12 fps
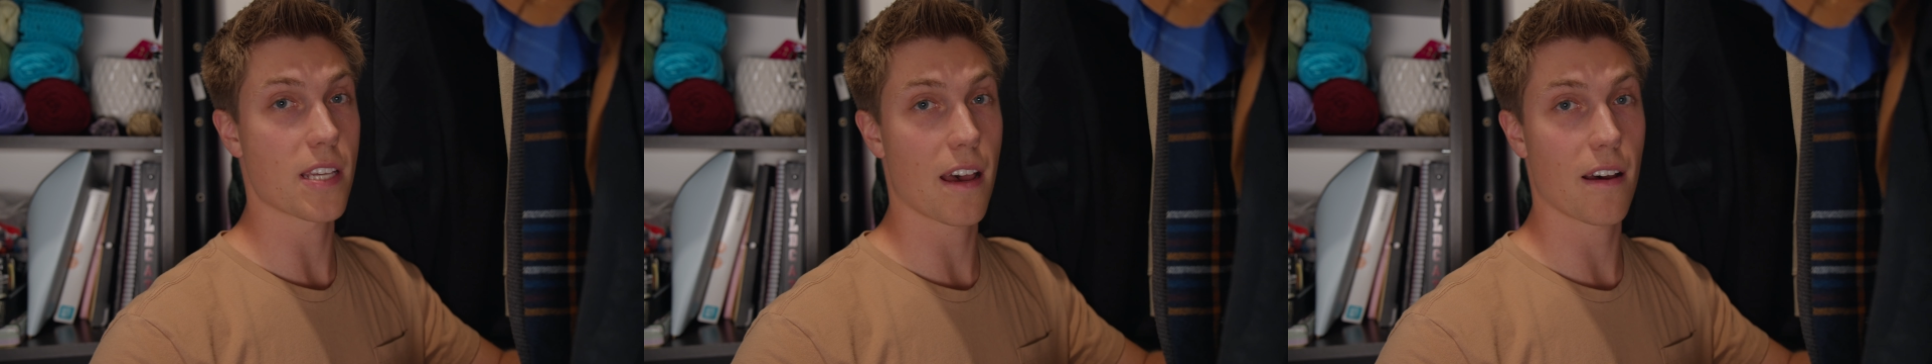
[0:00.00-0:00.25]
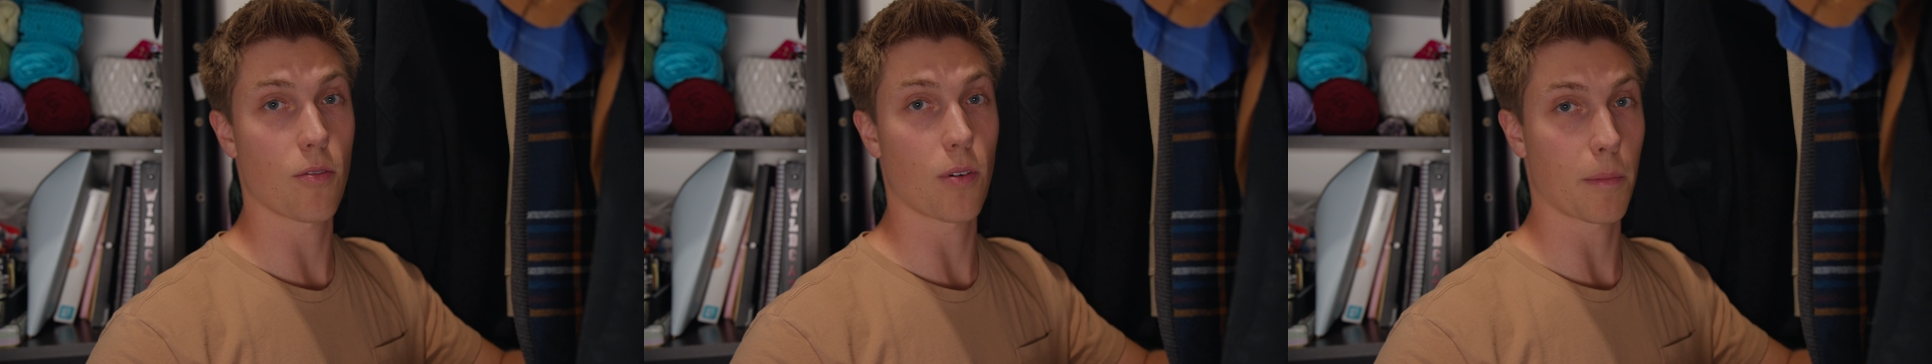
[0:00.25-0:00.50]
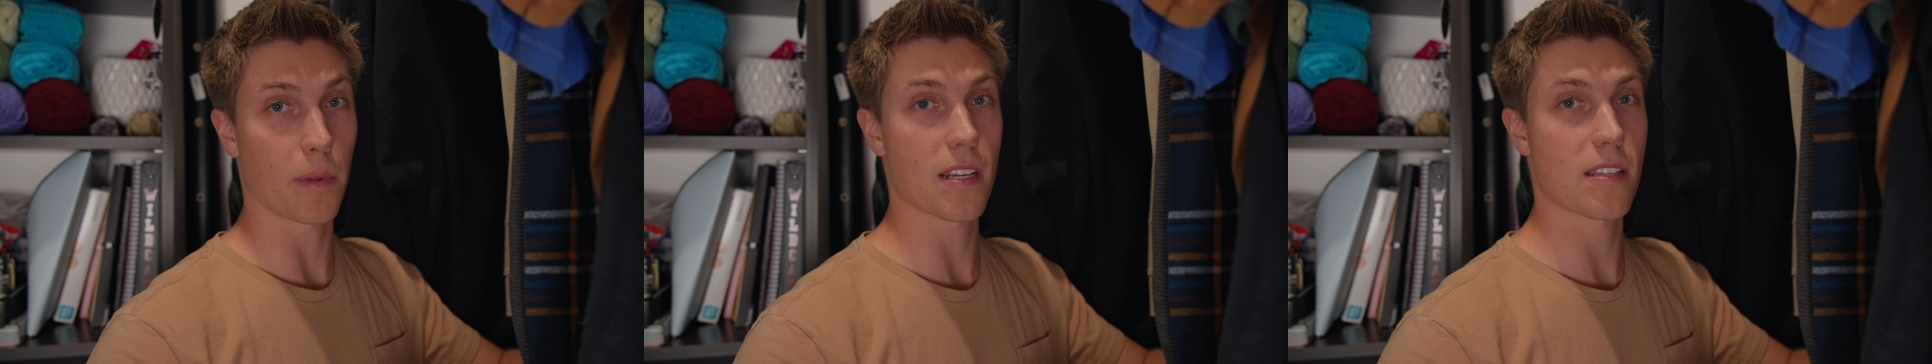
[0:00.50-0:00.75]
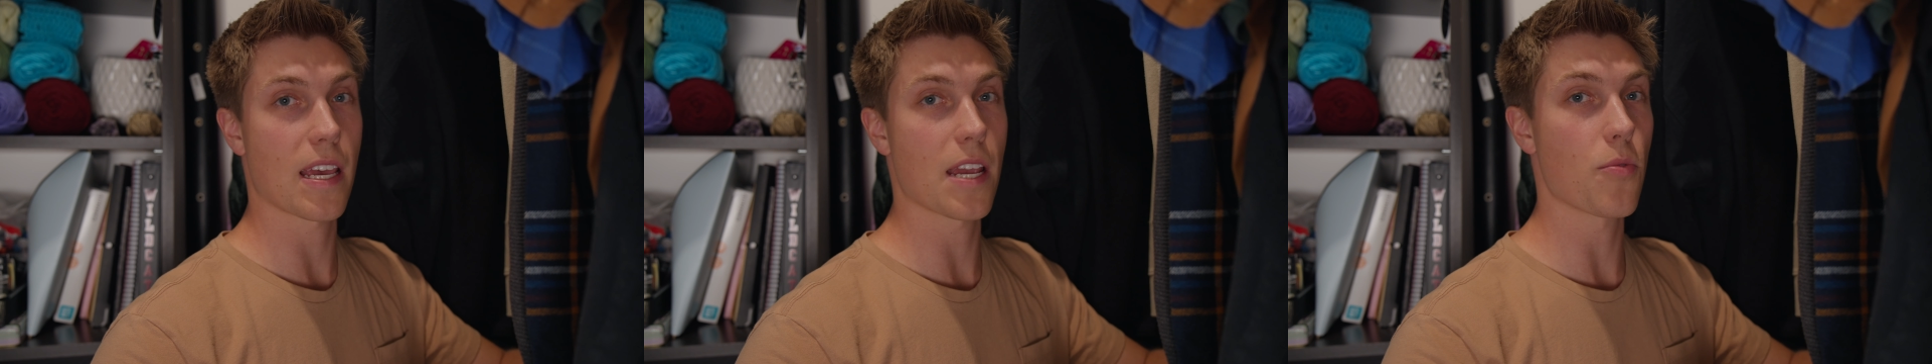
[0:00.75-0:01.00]
have what I'm going
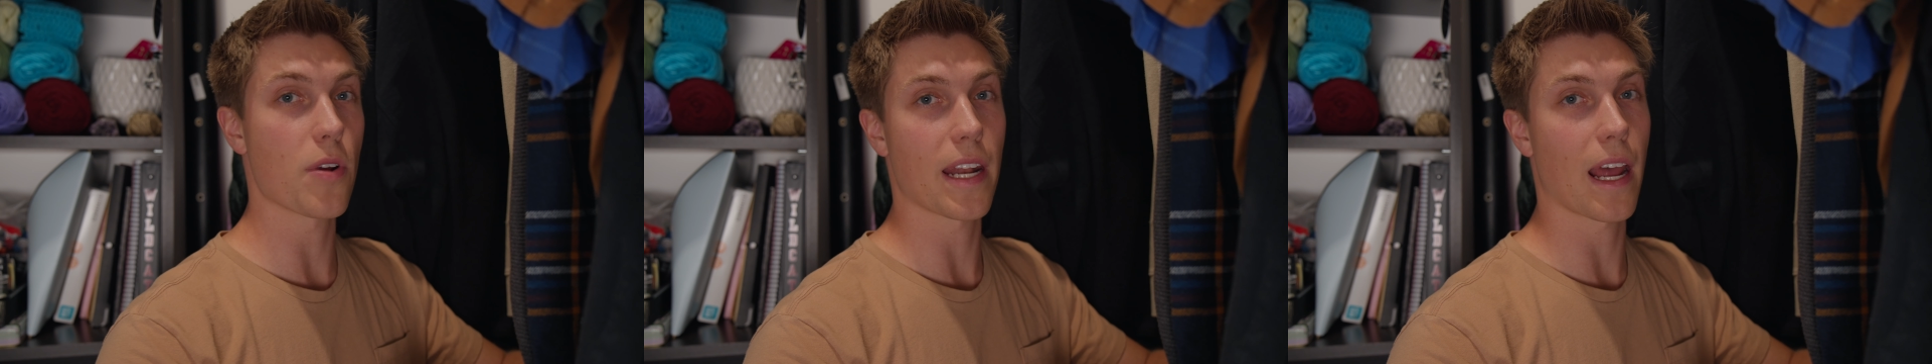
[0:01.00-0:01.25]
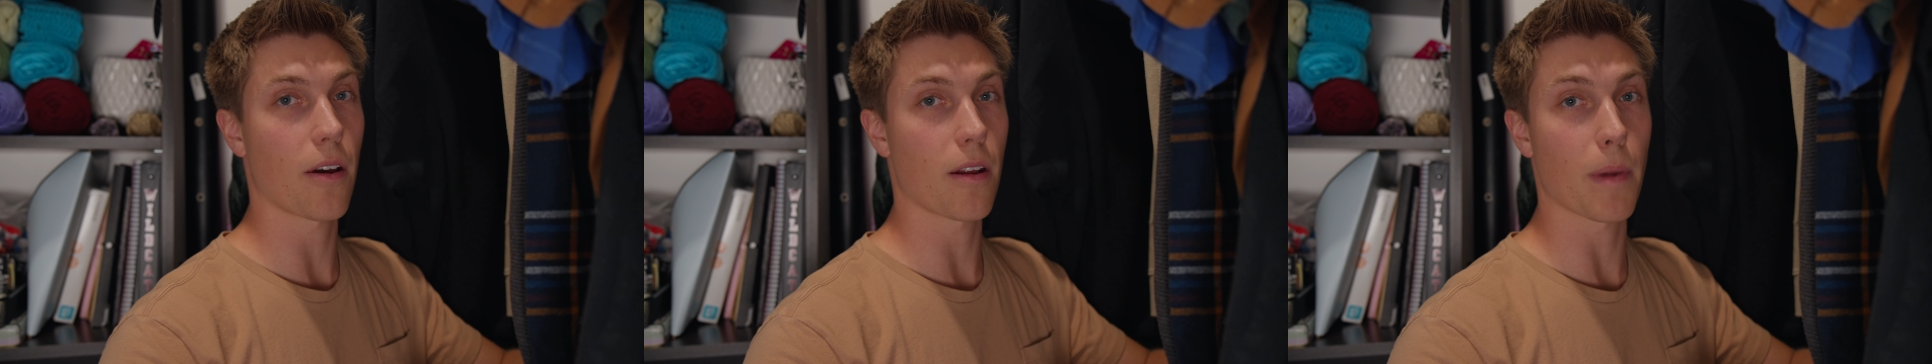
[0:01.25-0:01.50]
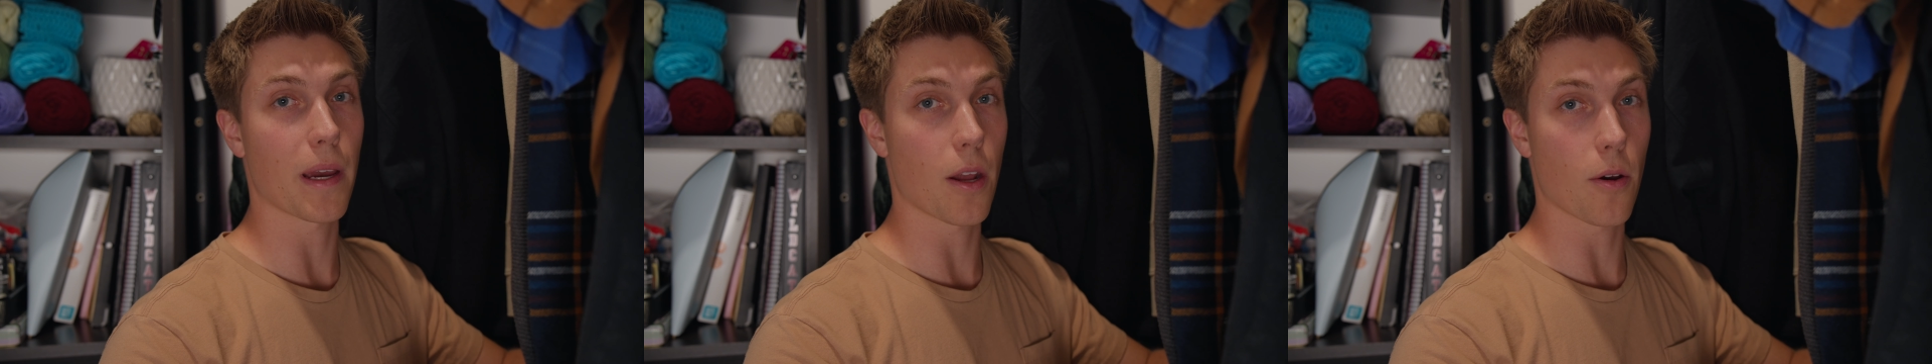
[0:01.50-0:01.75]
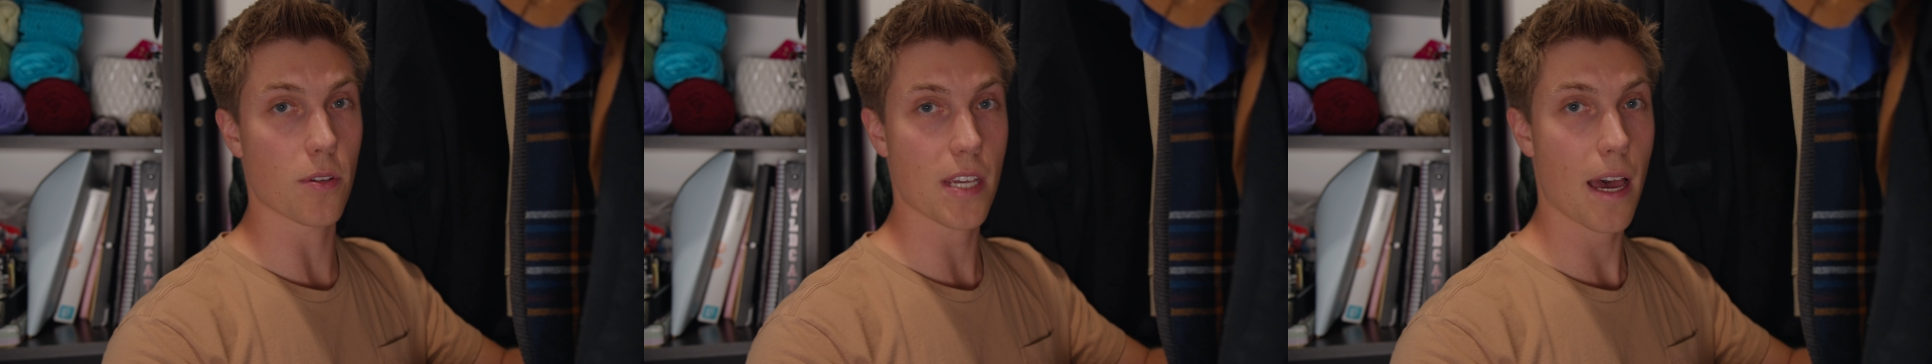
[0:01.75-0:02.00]
to say written out in my
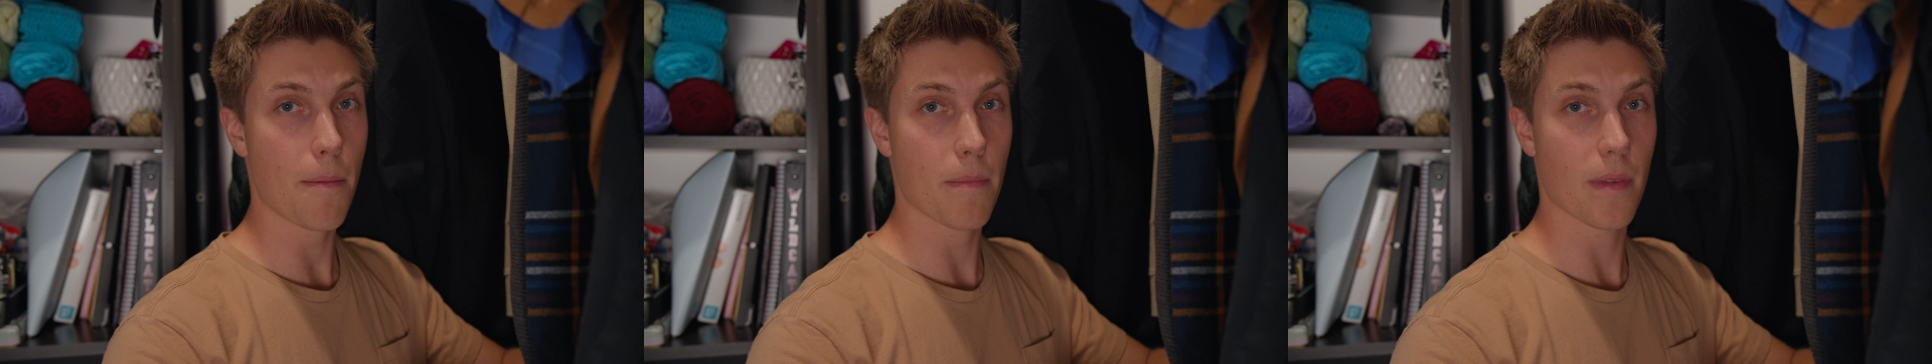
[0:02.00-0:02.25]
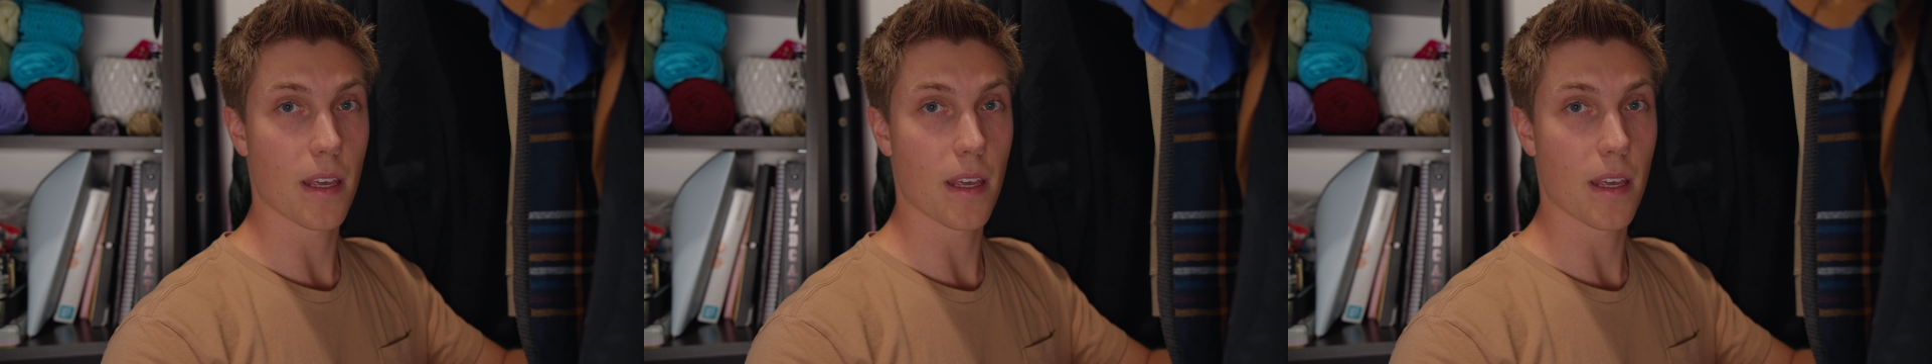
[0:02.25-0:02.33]
notes app,